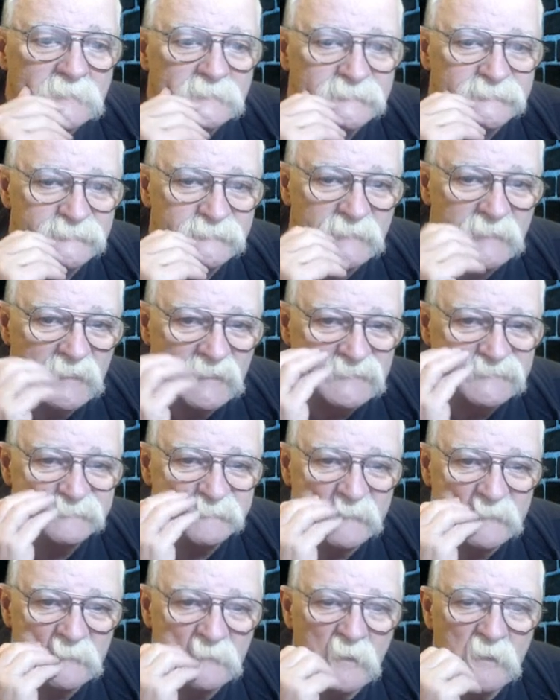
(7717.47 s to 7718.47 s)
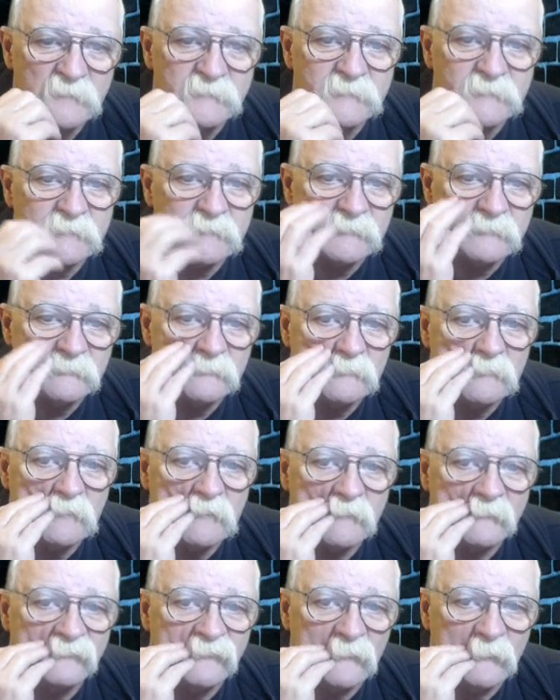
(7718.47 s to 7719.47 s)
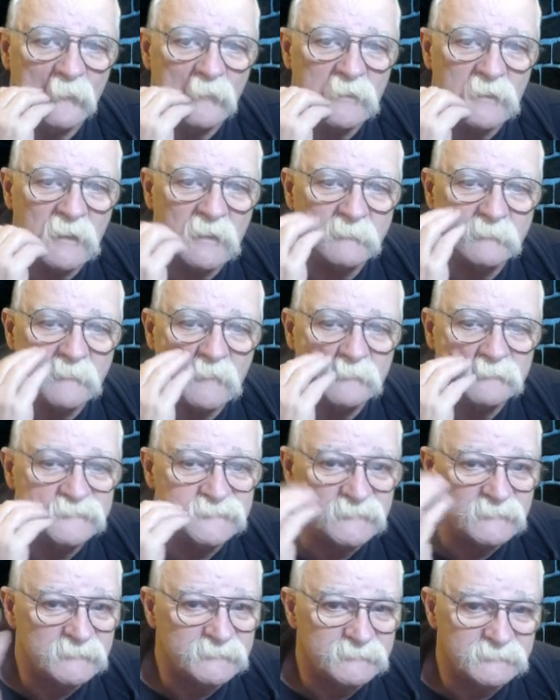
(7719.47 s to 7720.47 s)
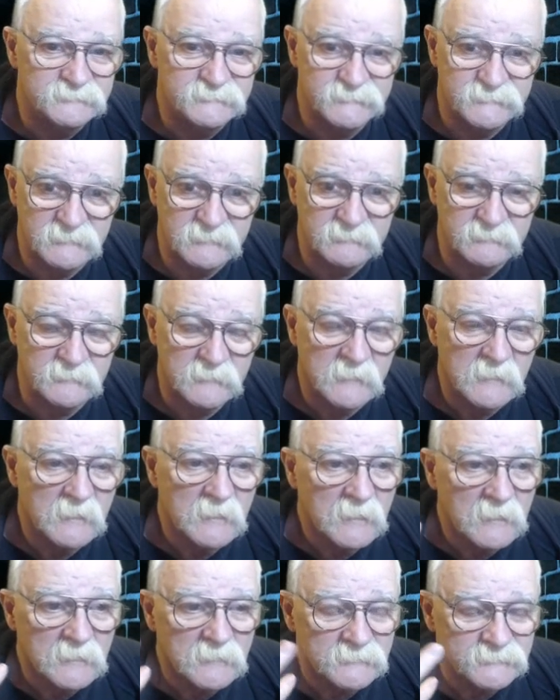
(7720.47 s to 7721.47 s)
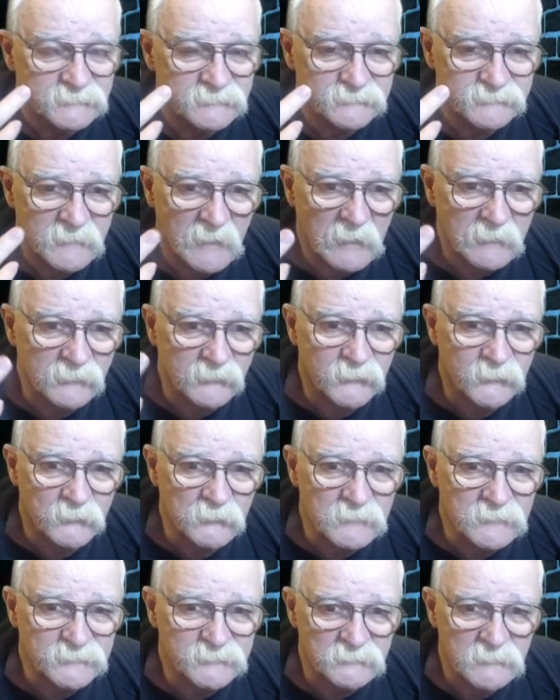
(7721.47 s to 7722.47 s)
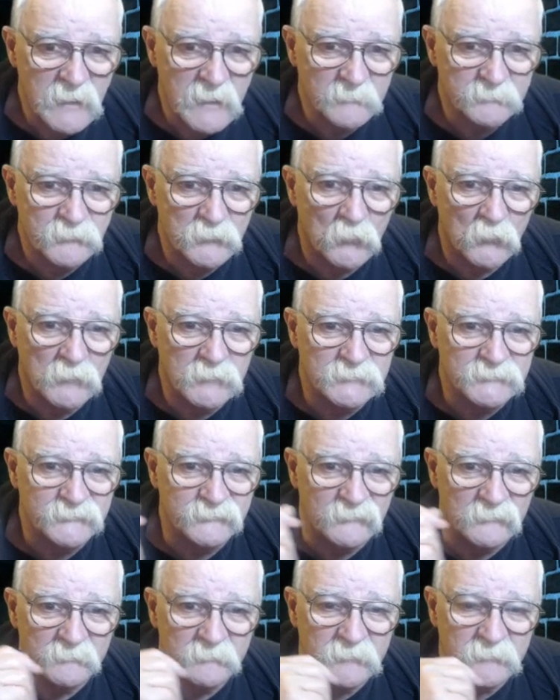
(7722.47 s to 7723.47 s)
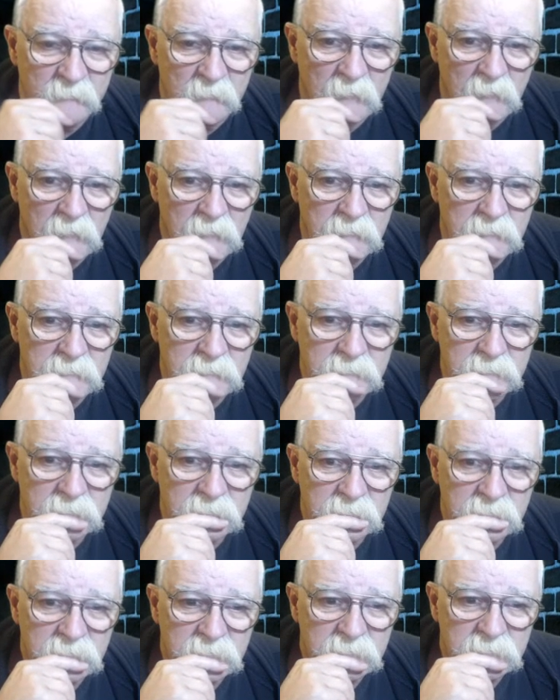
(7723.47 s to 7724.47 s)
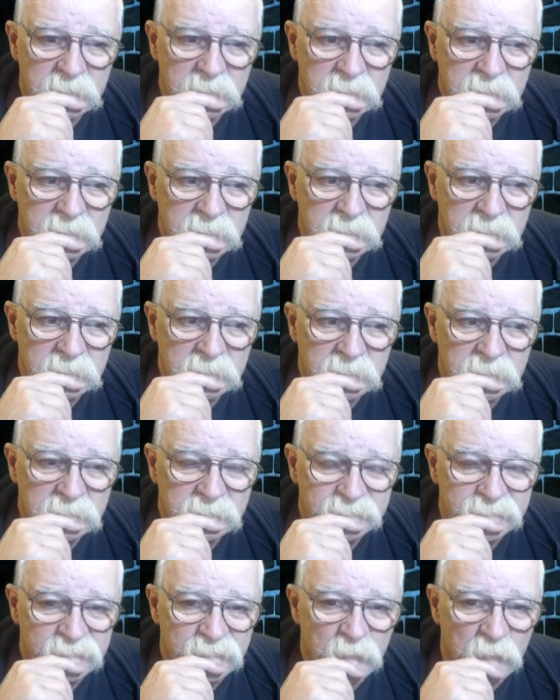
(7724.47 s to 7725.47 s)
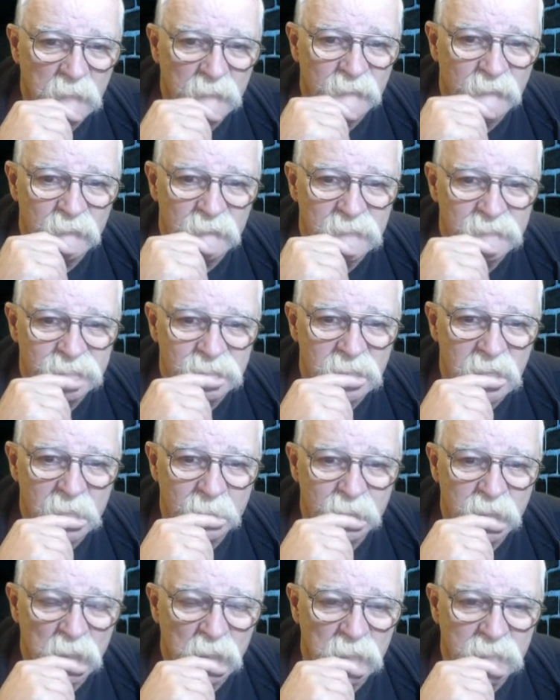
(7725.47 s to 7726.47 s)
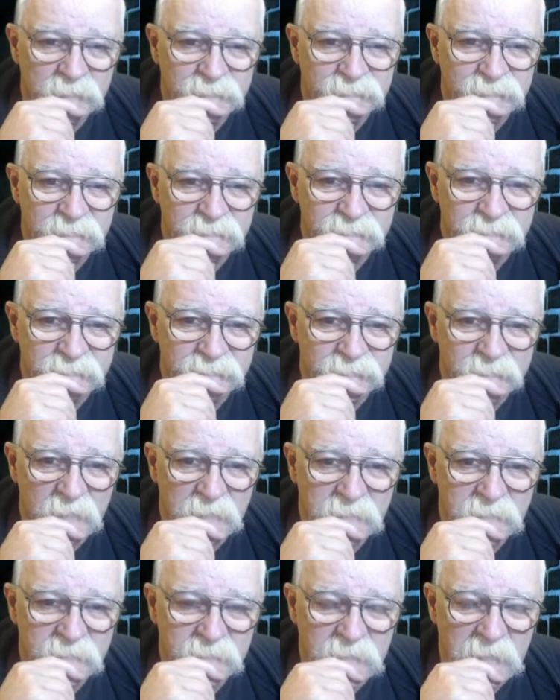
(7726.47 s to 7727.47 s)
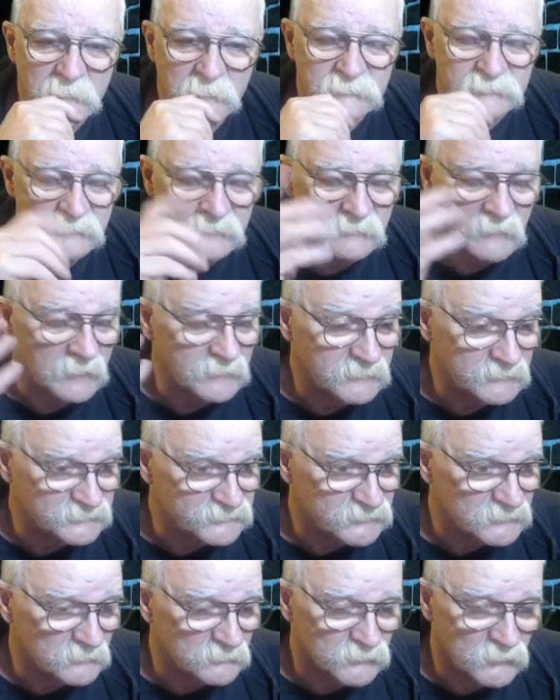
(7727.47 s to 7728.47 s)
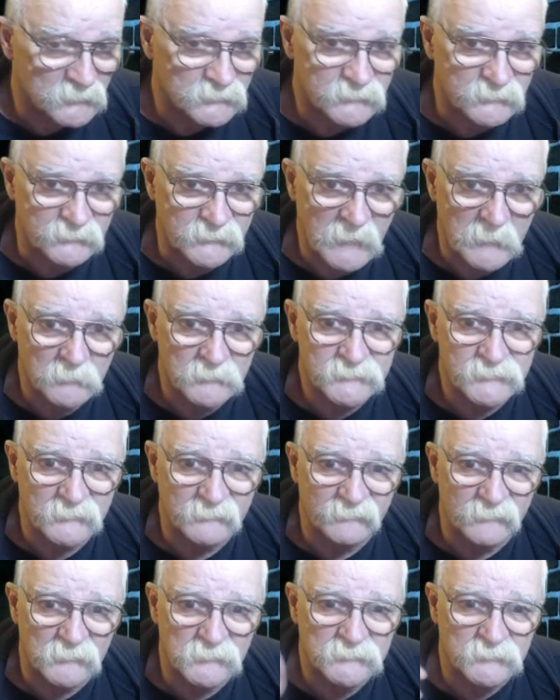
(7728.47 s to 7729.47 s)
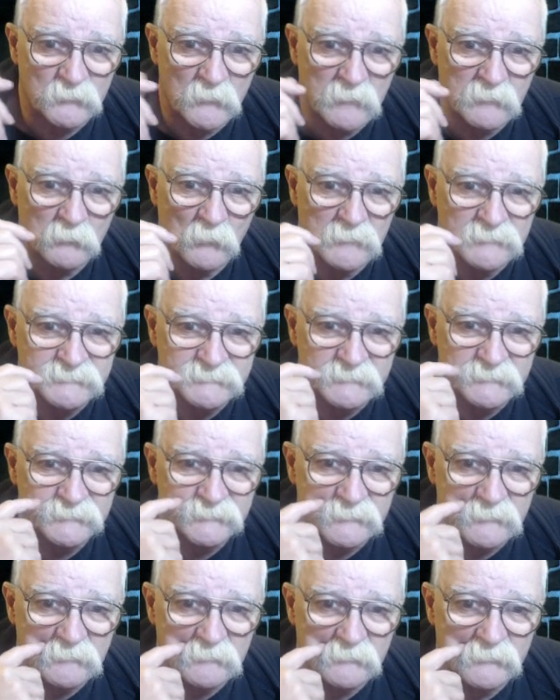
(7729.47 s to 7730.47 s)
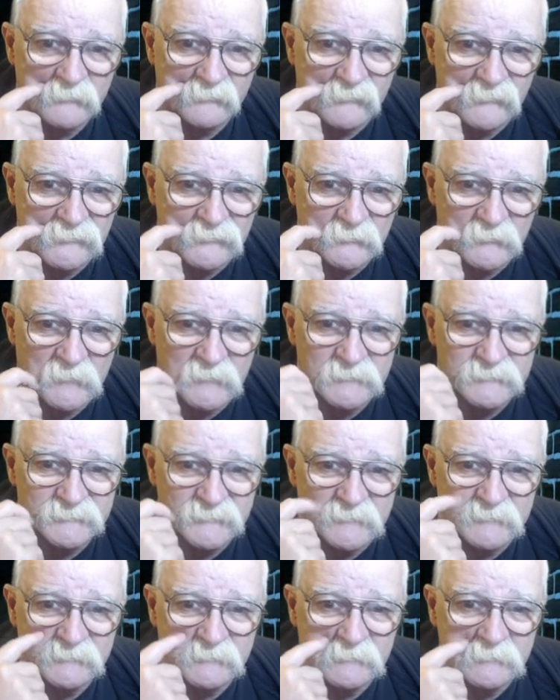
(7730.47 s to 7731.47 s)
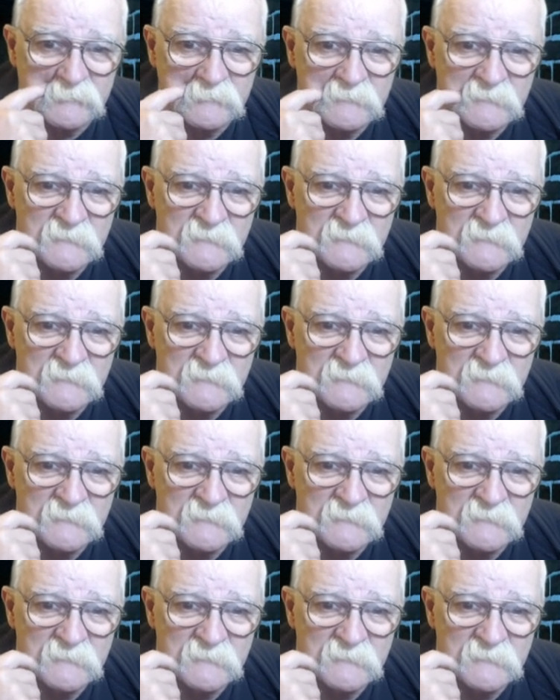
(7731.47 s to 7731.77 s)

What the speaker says: She has been lucky, from what I've. She's gotten 3 slab coins from me, Mark. She's won 3 slab coins since she started. Now I guess that was your first one, wasn't it, Cheryl? The first one I sent you.